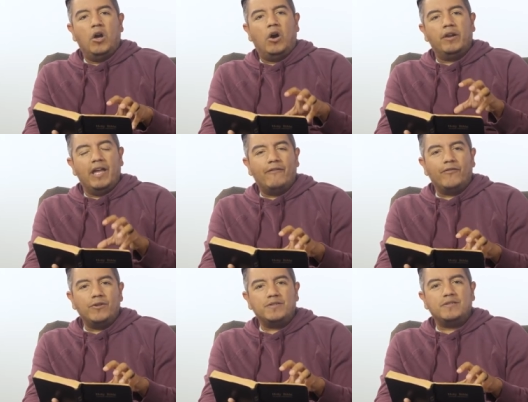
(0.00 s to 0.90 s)
on
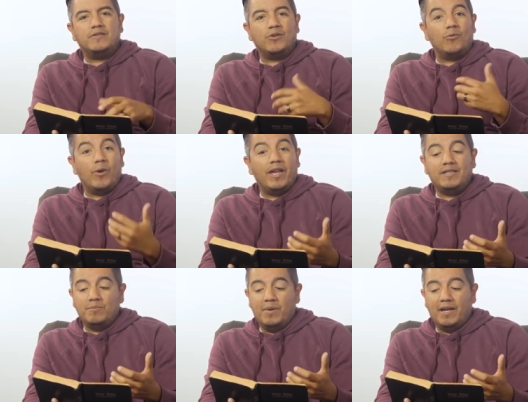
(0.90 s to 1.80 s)
efforts to
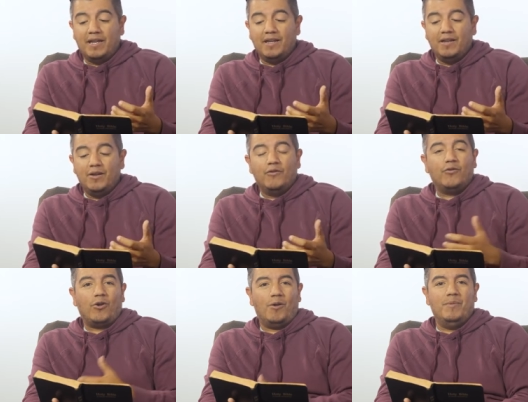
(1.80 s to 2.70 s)
raise money
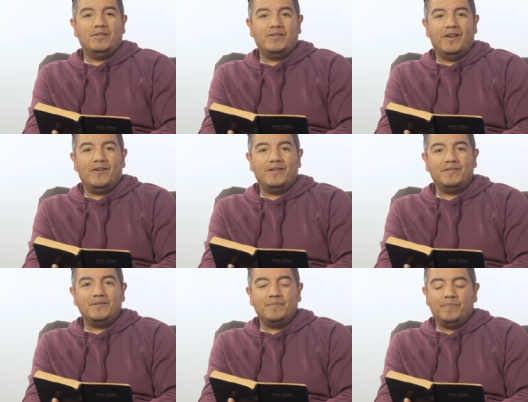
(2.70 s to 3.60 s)
for our
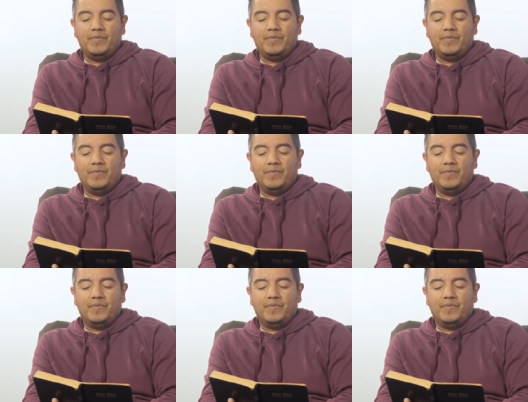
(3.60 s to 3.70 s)
missionaries.